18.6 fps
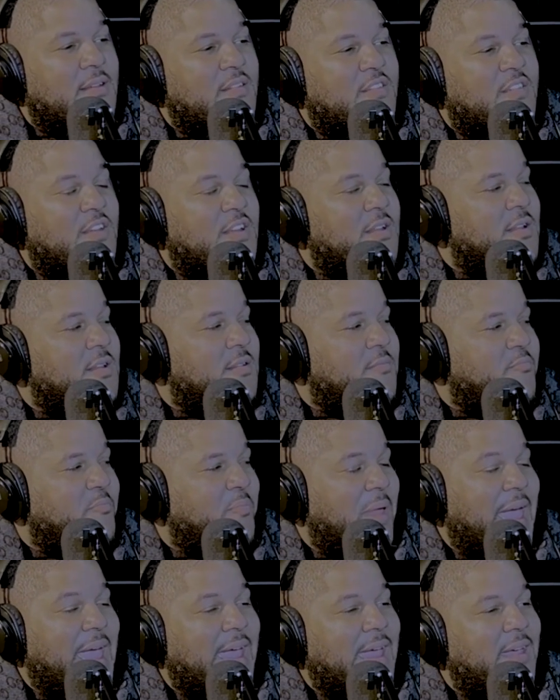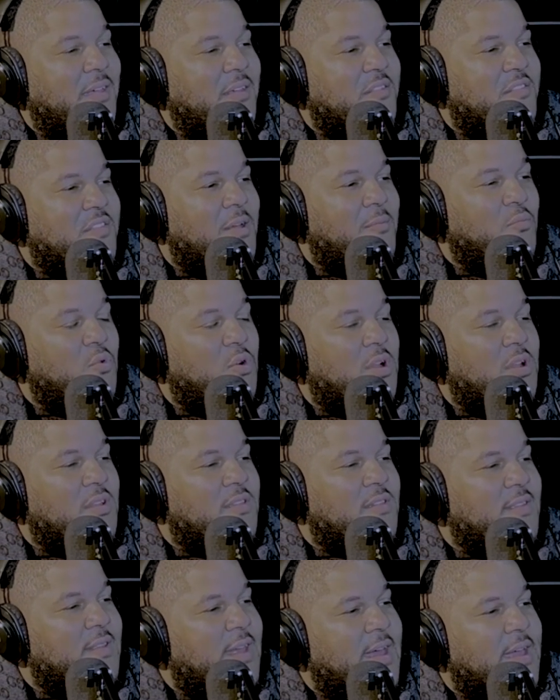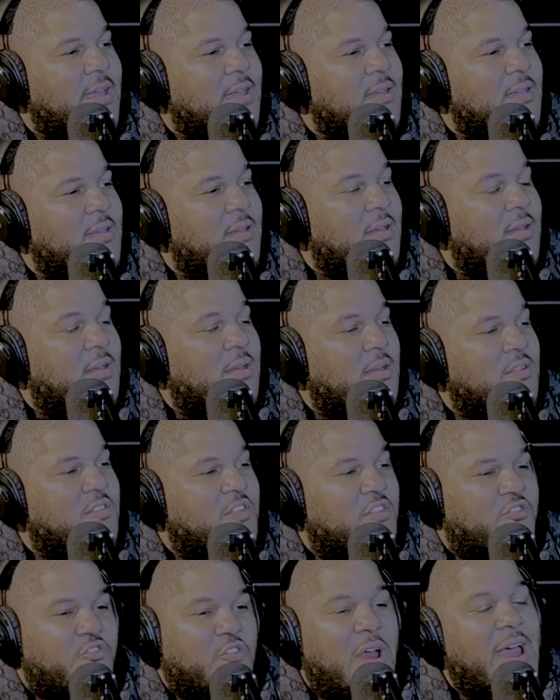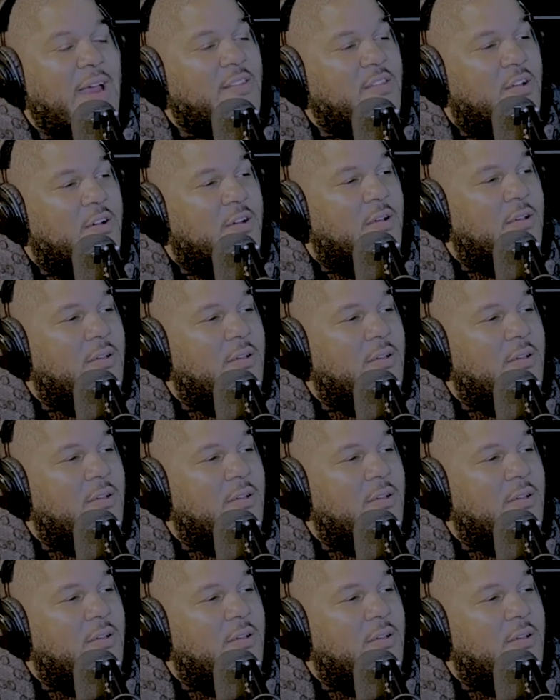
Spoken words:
to pay someone to like distract her?